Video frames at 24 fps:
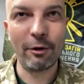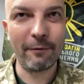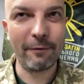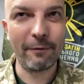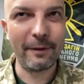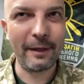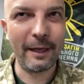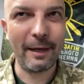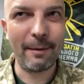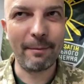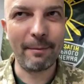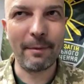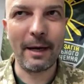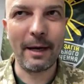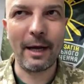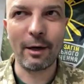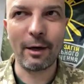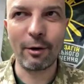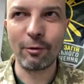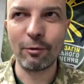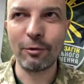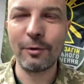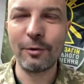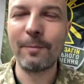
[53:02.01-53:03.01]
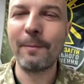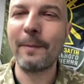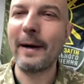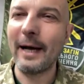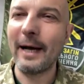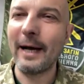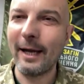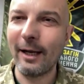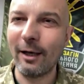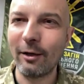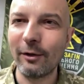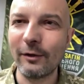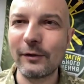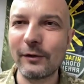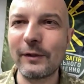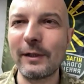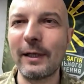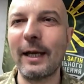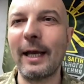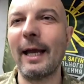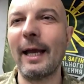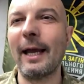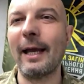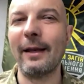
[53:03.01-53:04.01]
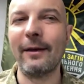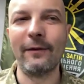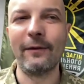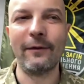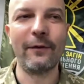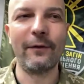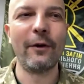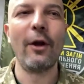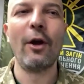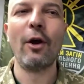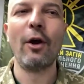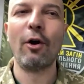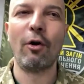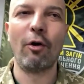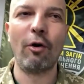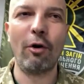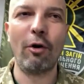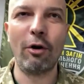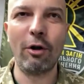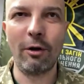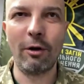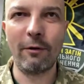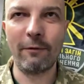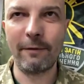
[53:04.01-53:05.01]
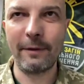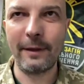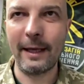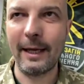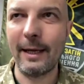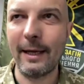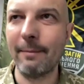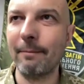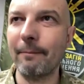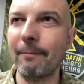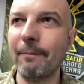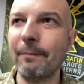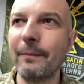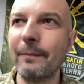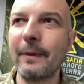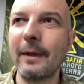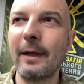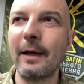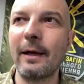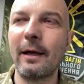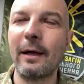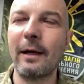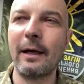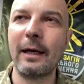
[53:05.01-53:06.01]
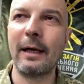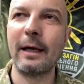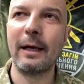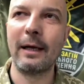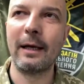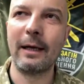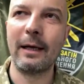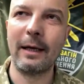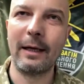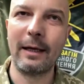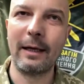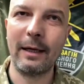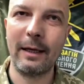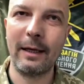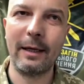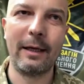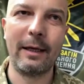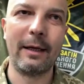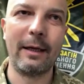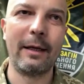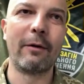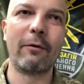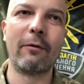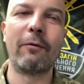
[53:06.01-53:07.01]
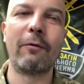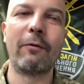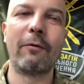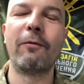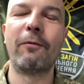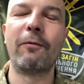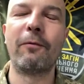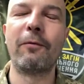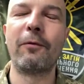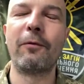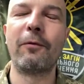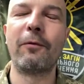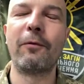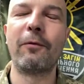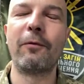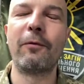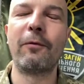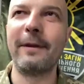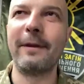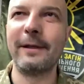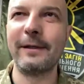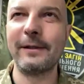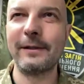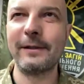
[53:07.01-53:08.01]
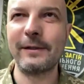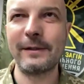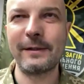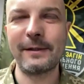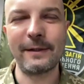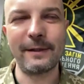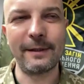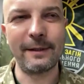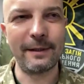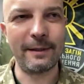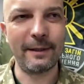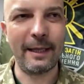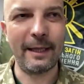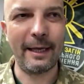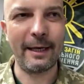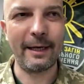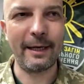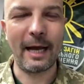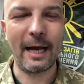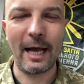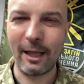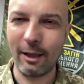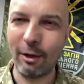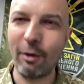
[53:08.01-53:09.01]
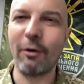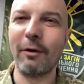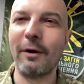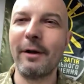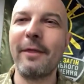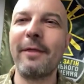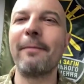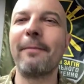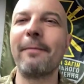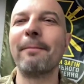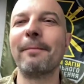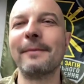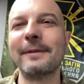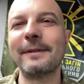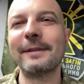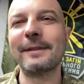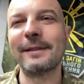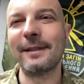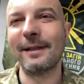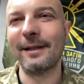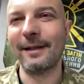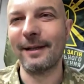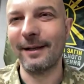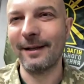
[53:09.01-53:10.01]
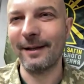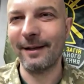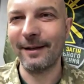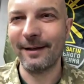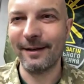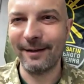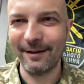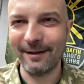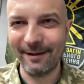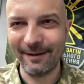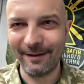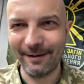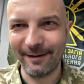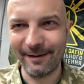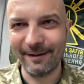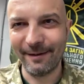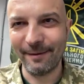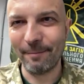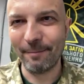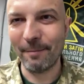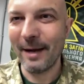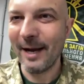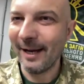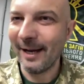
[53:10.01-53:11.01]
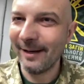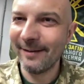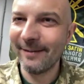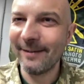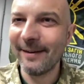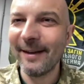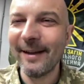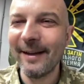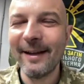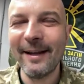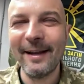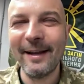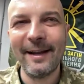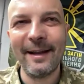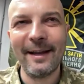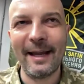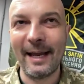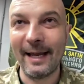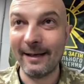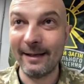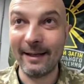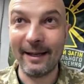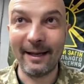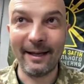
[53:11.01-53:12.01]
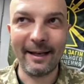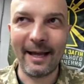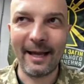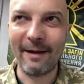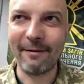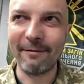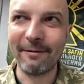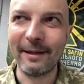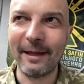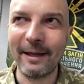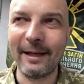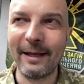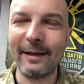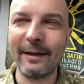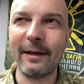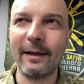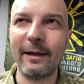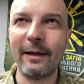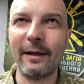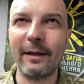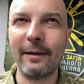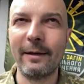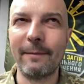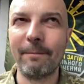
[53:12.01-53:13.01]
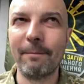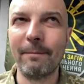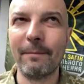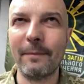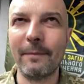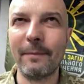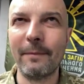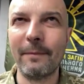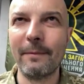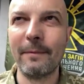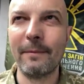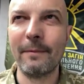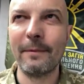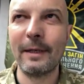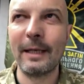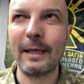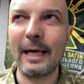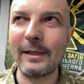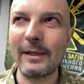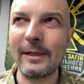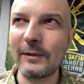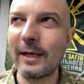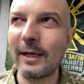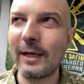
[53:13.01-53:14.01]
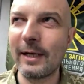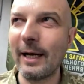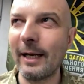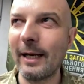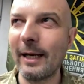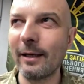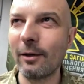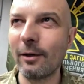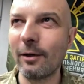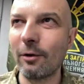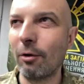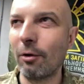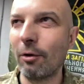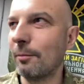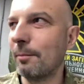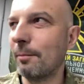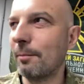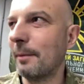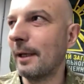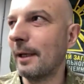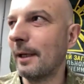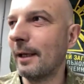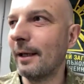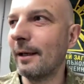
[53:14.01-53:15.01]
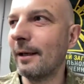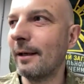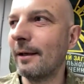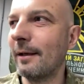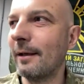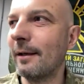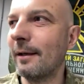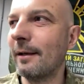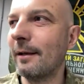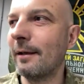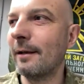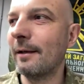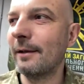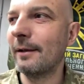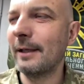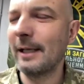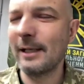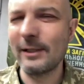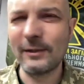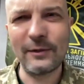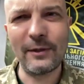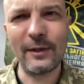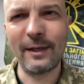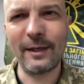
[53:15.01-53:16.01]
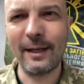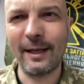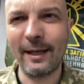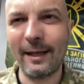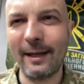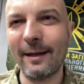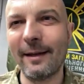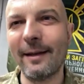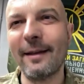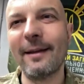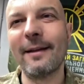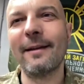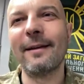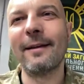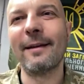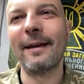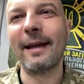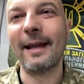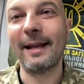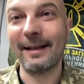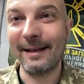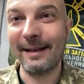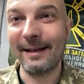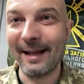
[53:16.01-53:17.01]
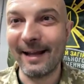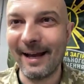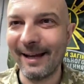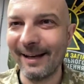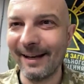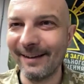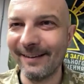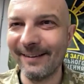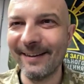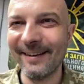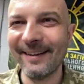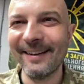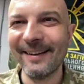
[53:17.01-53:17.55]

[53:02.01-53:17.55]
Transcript: of them are good pilots, and all of them uh, have this like algorithms mind, and I love that last guy called me uh, yesterday uh, at night